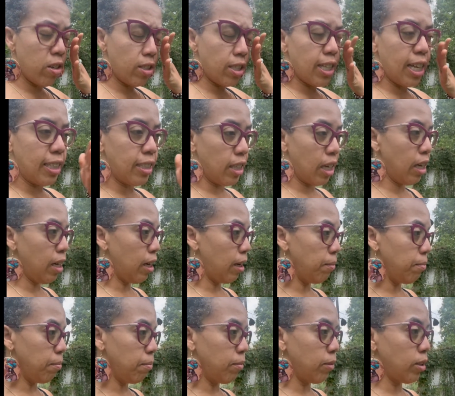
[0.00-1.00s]
that
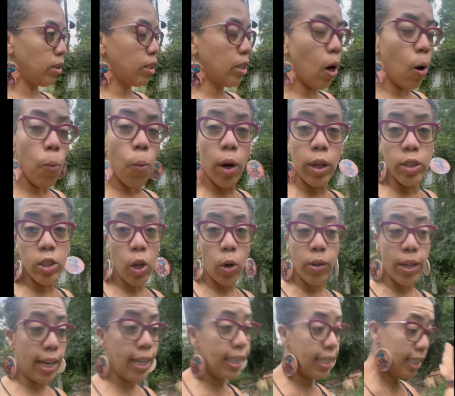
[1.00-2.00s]
someone
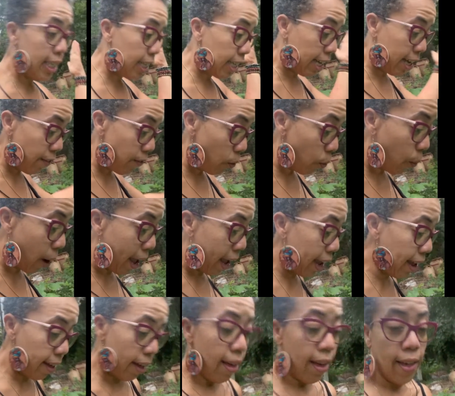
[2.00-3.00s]
donated to the
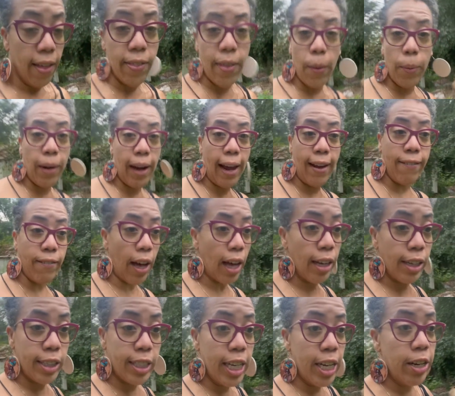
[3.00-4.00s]
giveaway. They were like
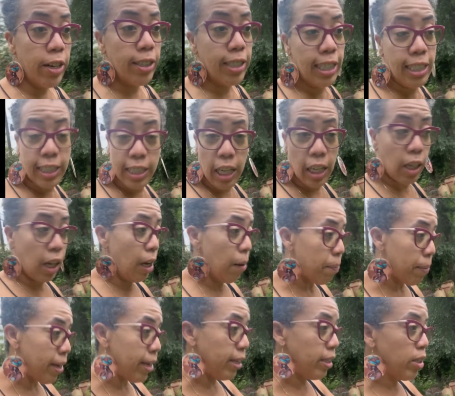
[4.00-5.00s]
volunteers that dug up,
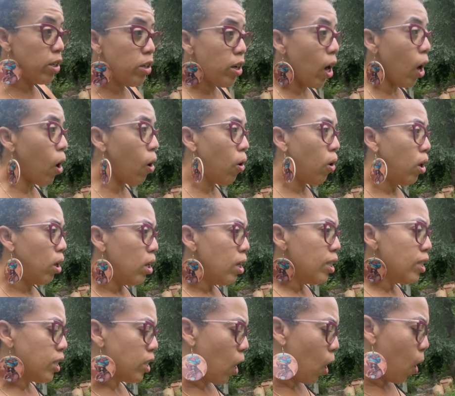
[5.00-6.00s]
and you know,
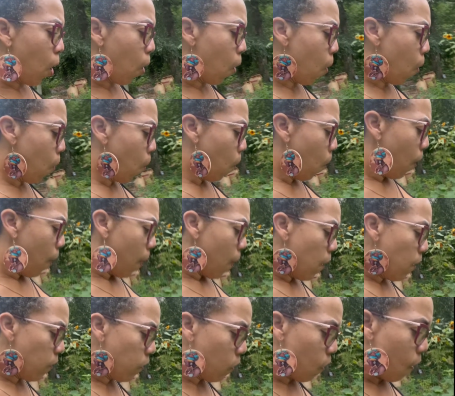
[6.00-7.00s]
so
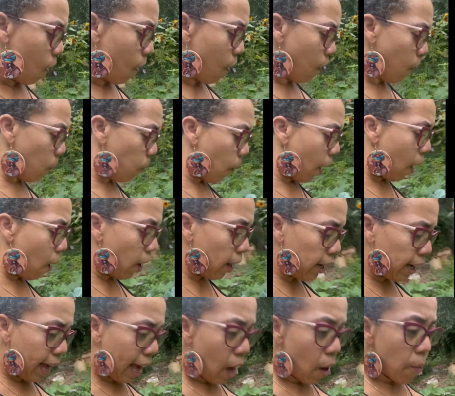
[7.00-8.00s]
it's like, well,
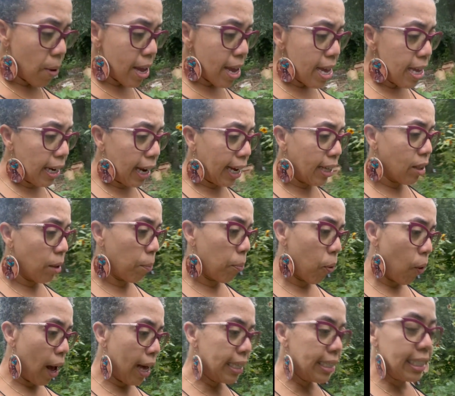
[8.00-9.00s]
allowing like the
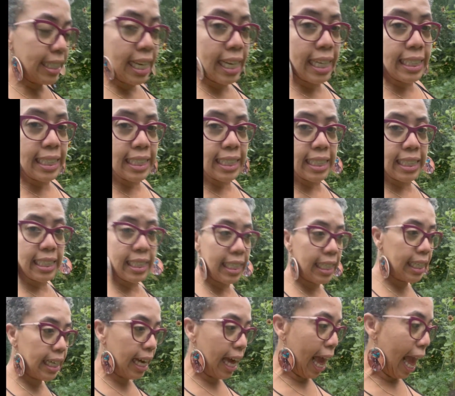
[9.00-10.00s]
process to
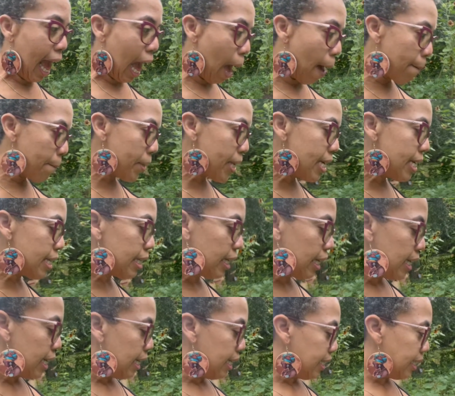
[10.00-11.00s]
happen,
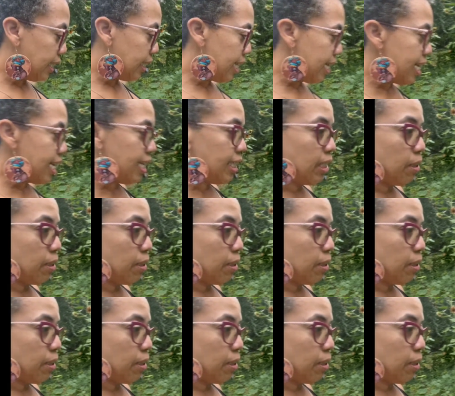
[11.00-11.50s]
seeds